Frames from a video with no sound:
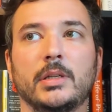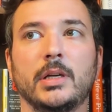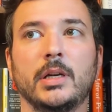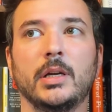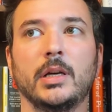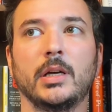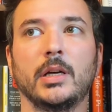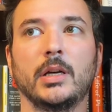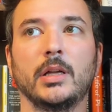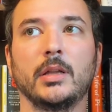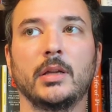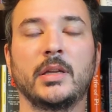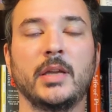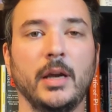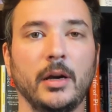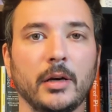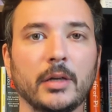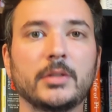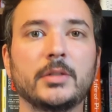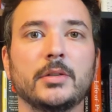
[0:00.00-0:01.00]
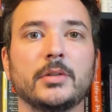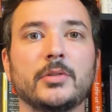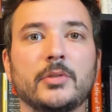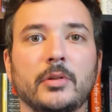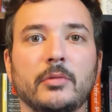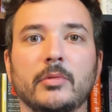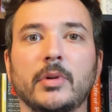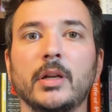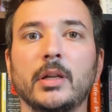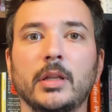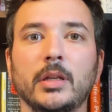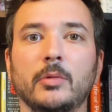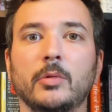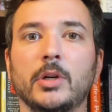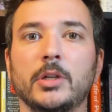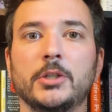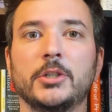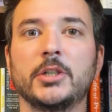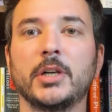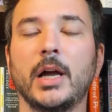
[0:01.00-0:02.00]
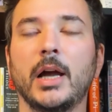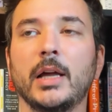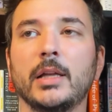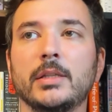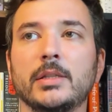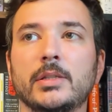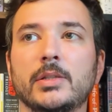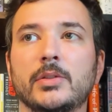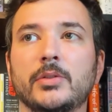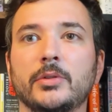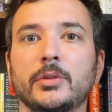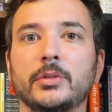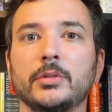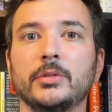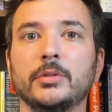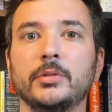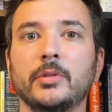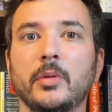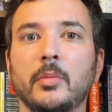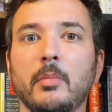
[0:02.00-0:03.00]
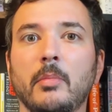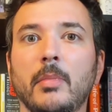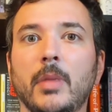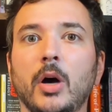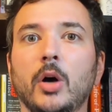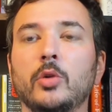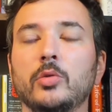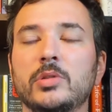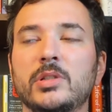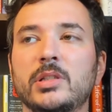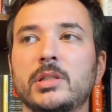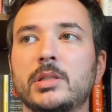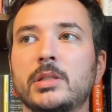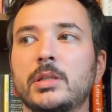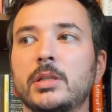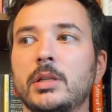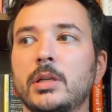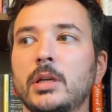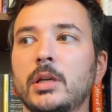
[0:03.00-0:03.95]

uh, characters are really what shines through the most.